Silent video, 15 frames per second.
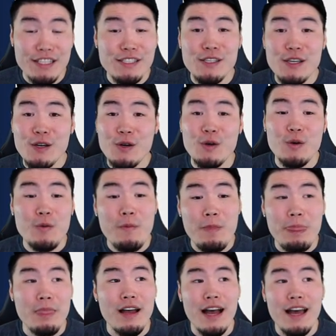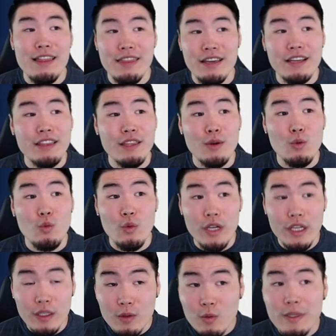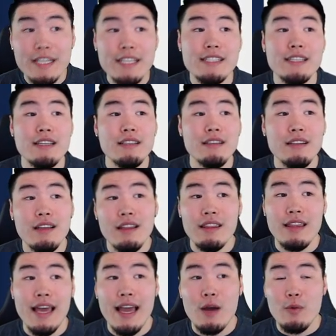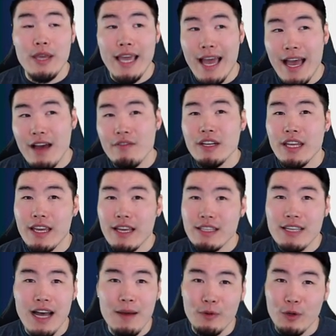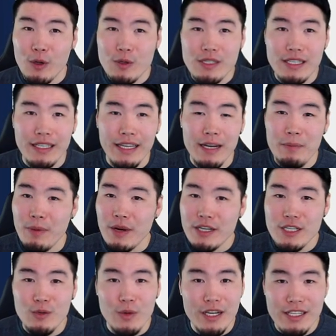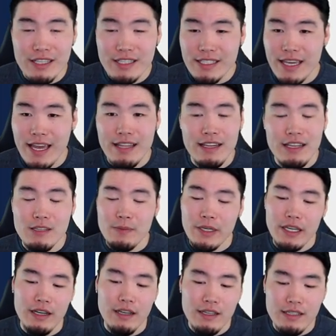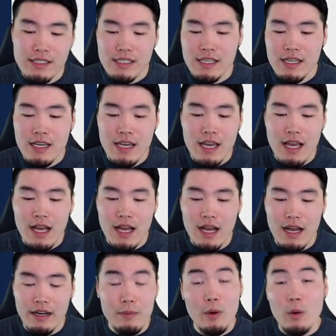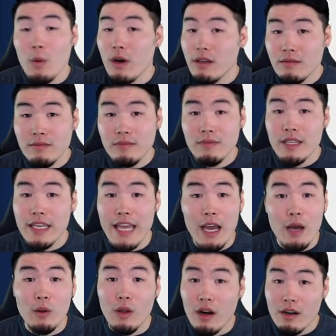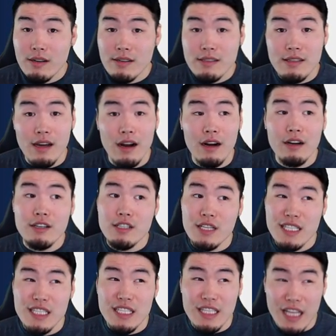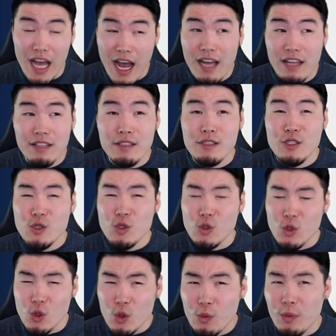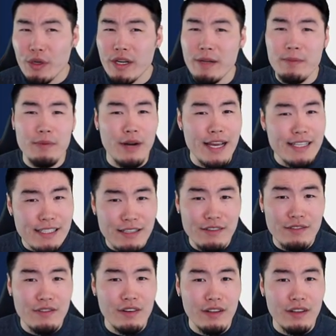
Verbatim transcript: So I think the real reason that we haven't hit top grossing in a bunch of regions yet is because, uh, number one, the LRs are just not super impressive.